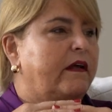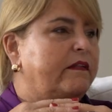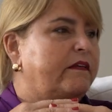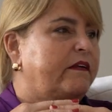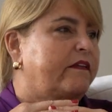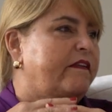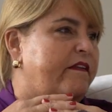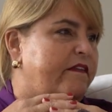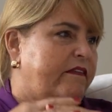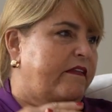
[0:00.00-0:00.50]

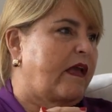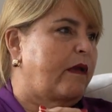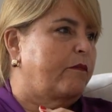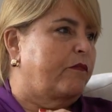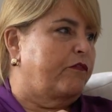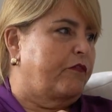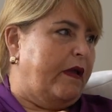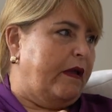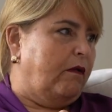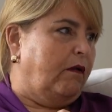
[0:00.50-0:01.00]
under the
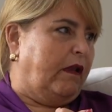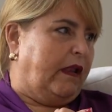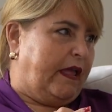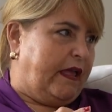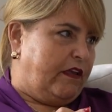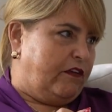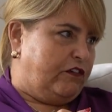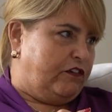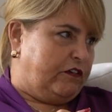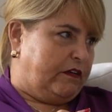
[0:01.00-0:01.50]
same
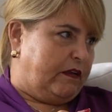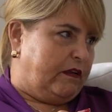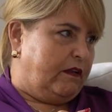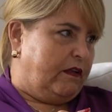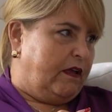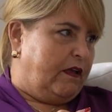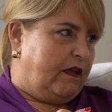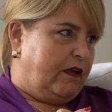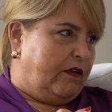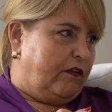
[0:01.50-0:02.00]
regulation.
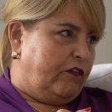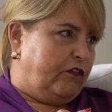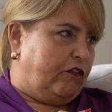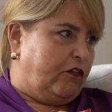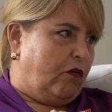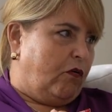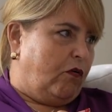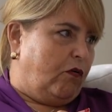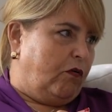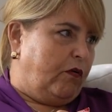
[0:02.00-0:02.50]
So